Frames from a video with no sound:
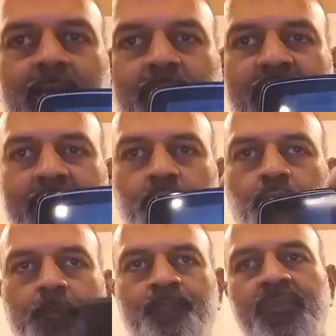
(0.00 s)
Libre
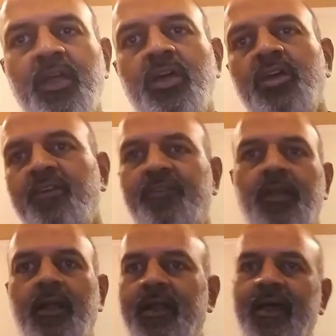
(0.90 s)
2. If you're
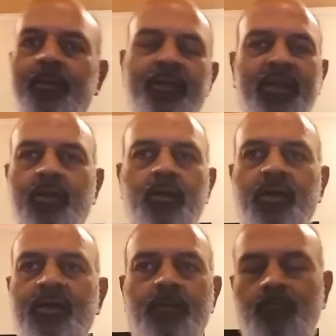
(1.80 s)
not diabetic or
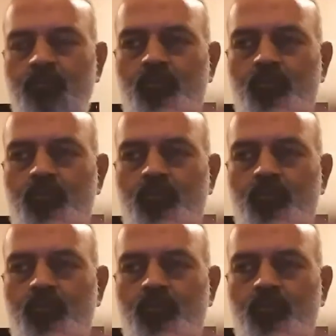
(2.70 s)
under